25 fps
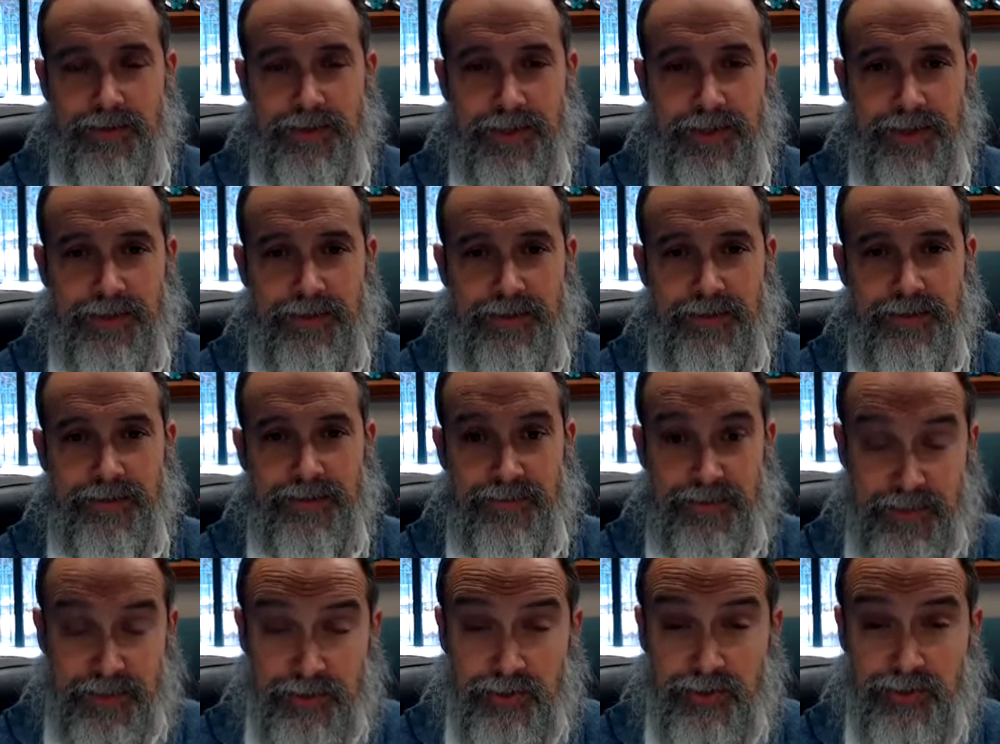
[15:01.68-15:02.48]
created
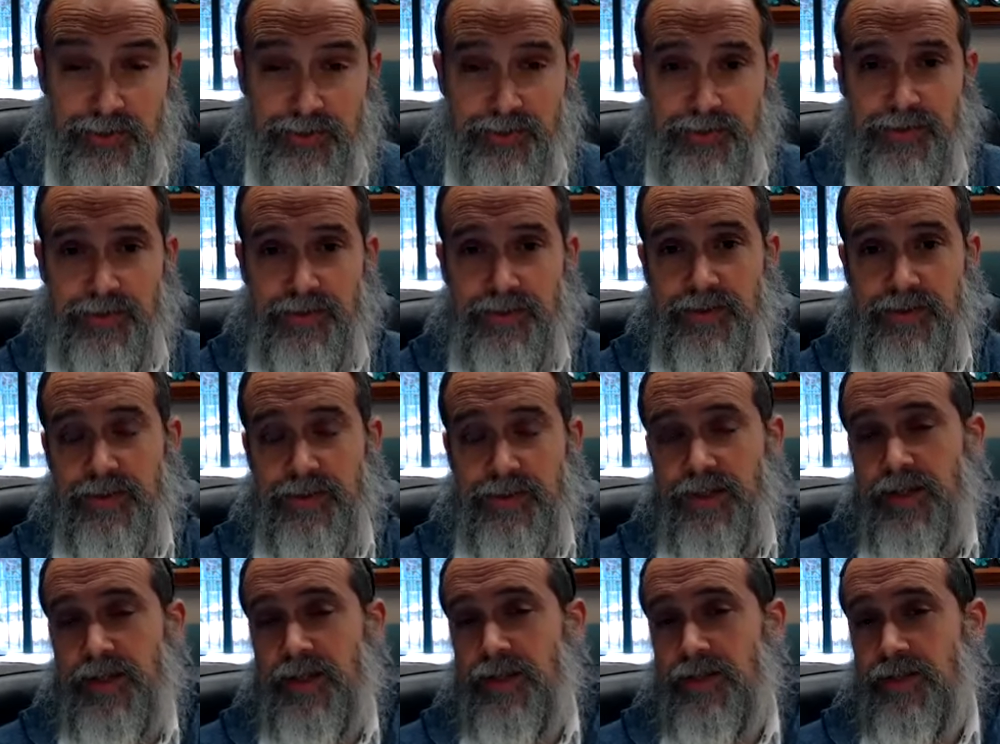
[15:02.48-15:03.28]
fish,
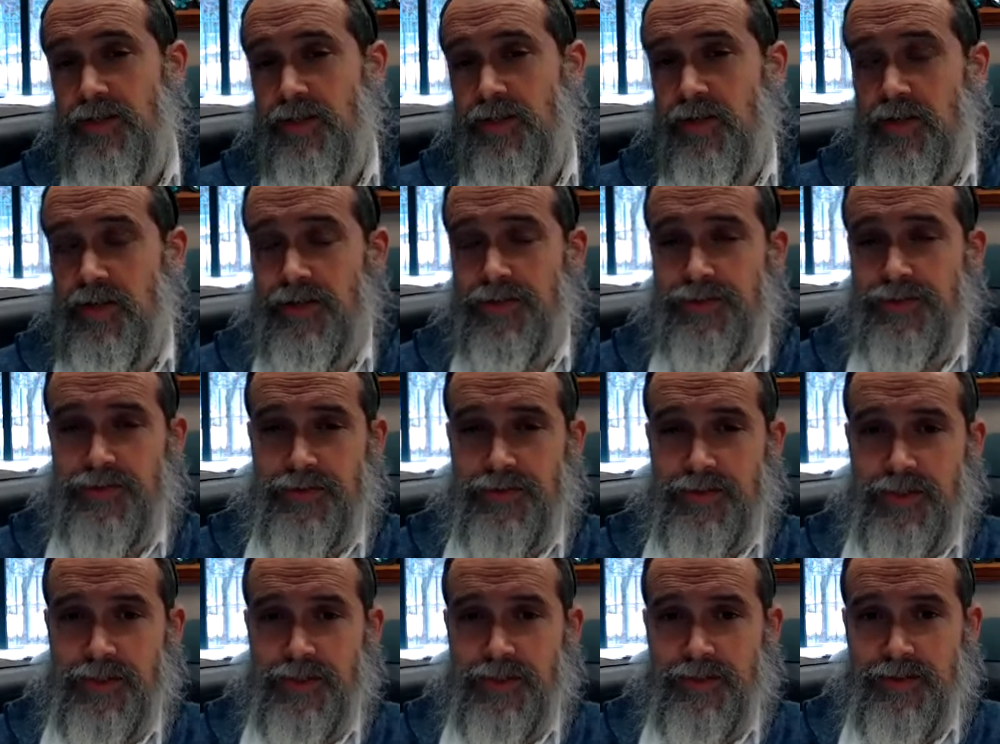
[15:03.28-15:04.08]
and God
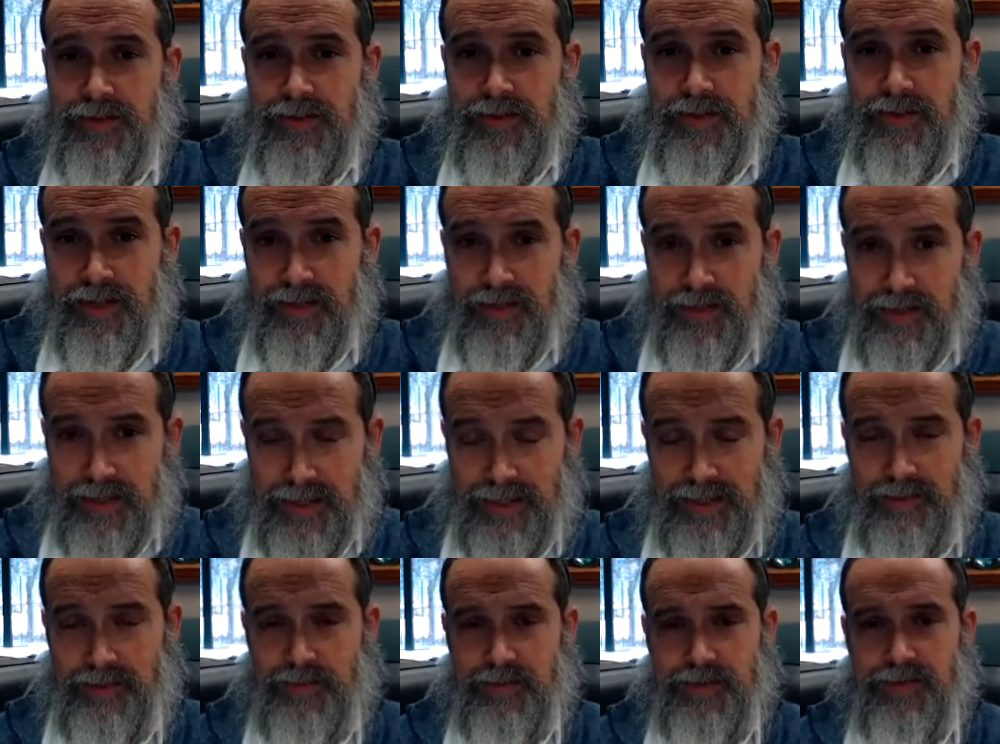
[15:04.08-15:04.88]
created
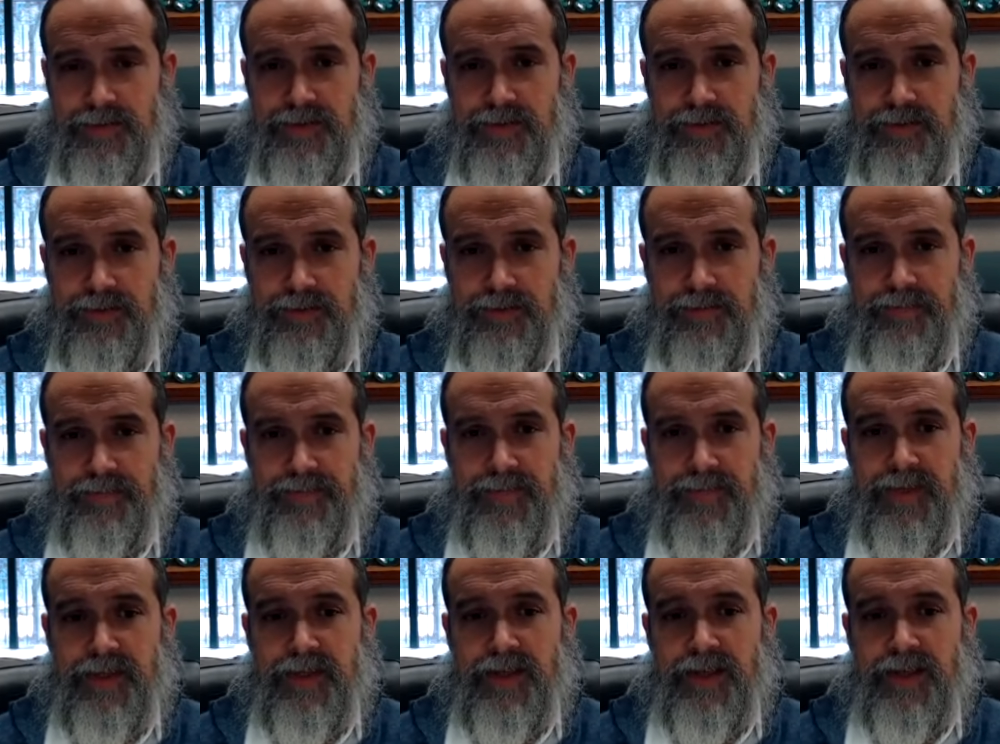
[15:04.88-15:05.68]
animals.
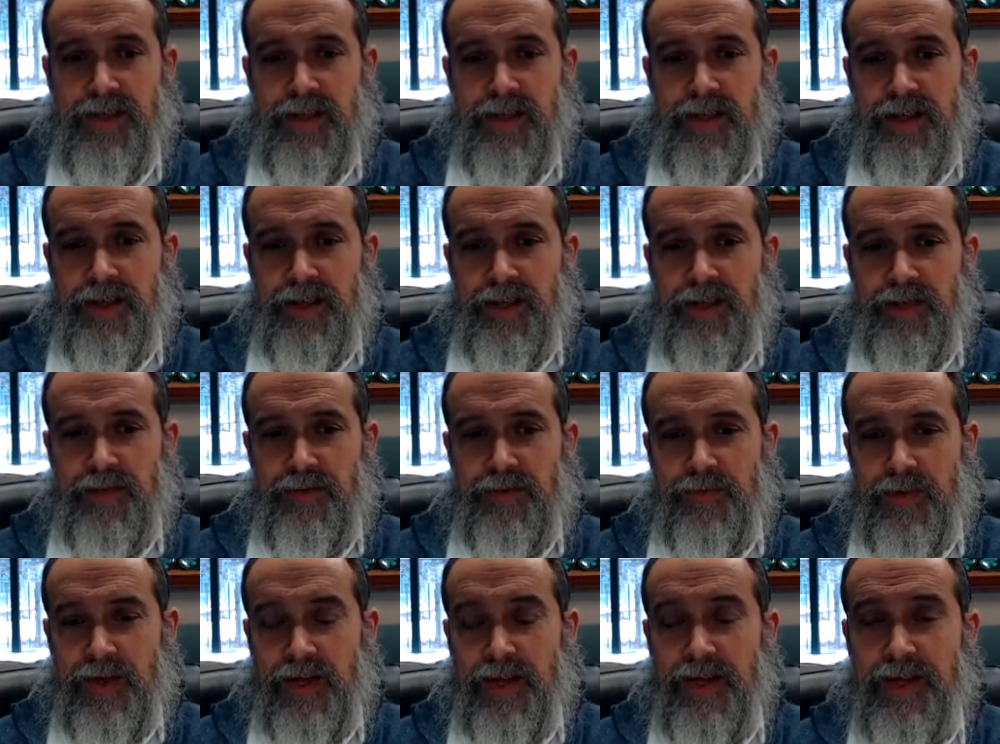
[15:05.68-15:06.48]

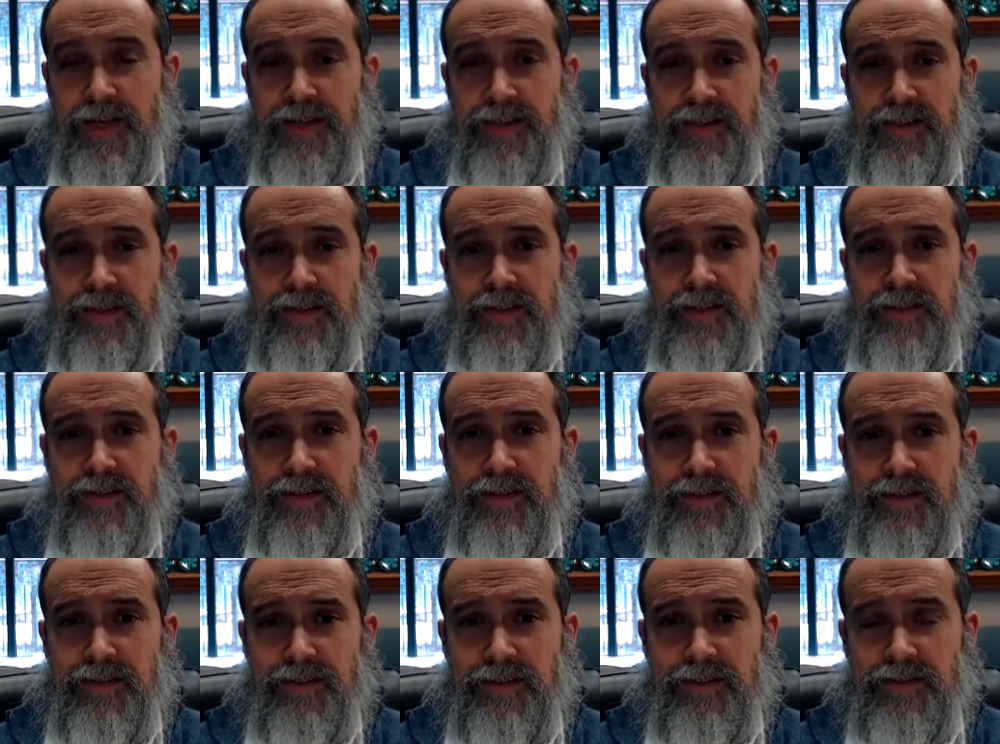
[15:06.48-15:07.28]
If I
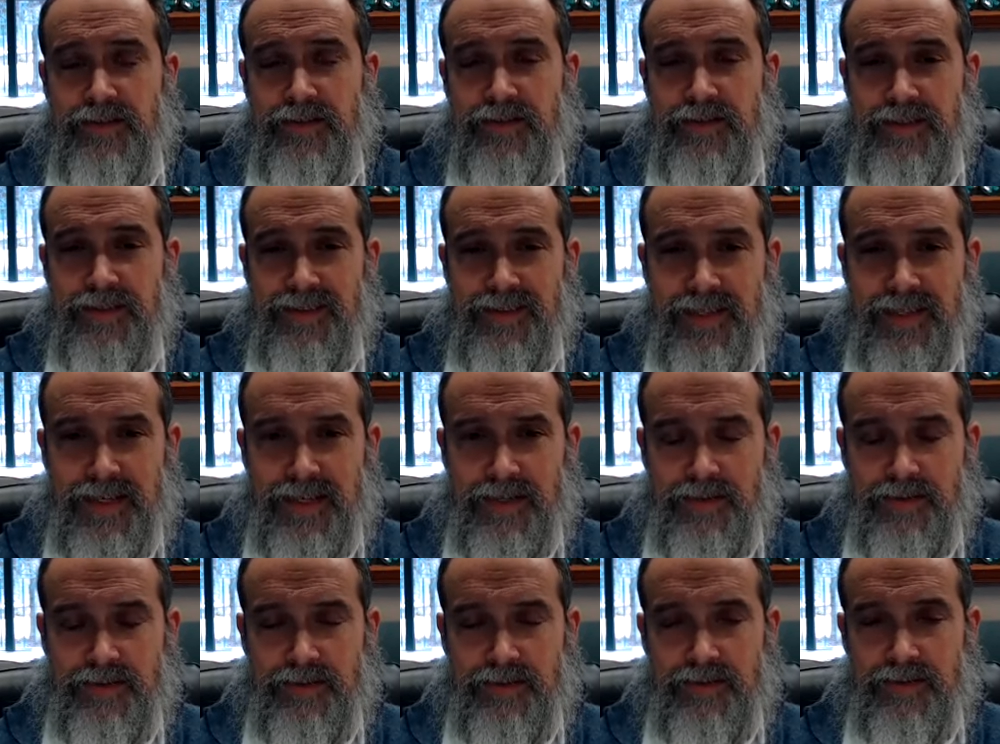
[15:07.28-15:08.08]
sit
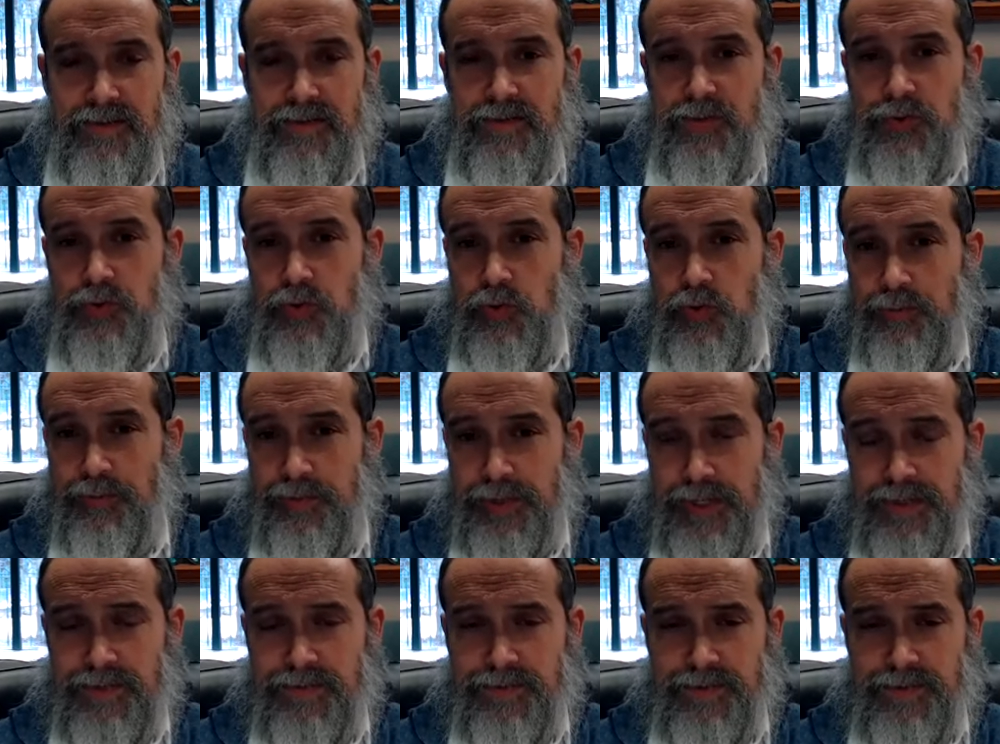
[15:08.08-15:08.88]
down to a
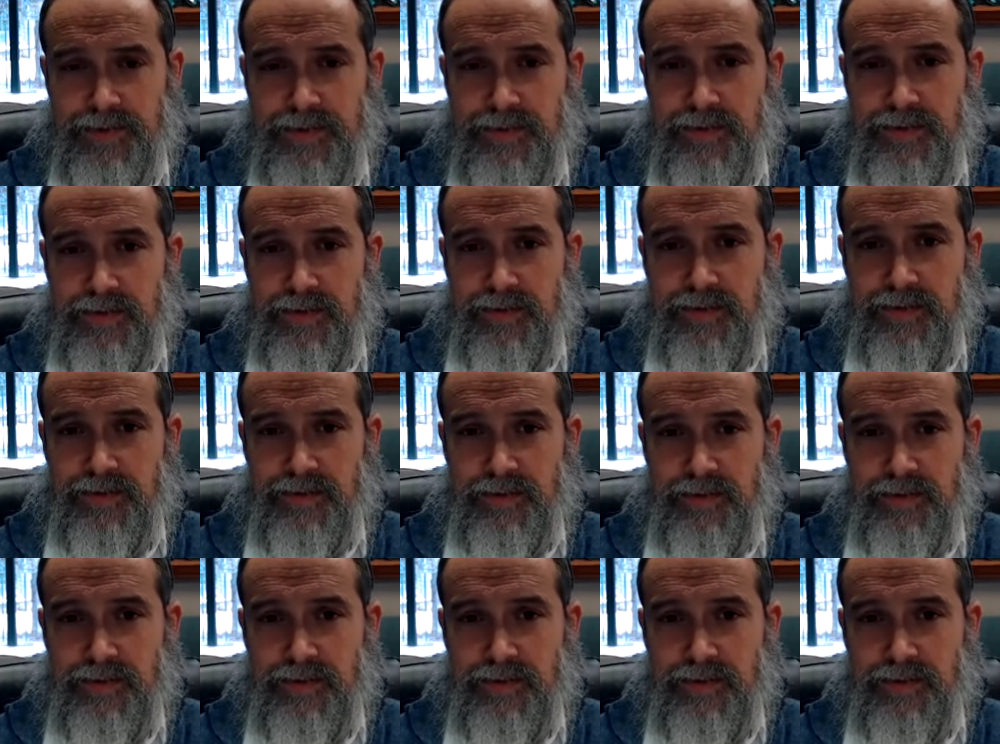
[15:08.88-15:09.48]
breakfast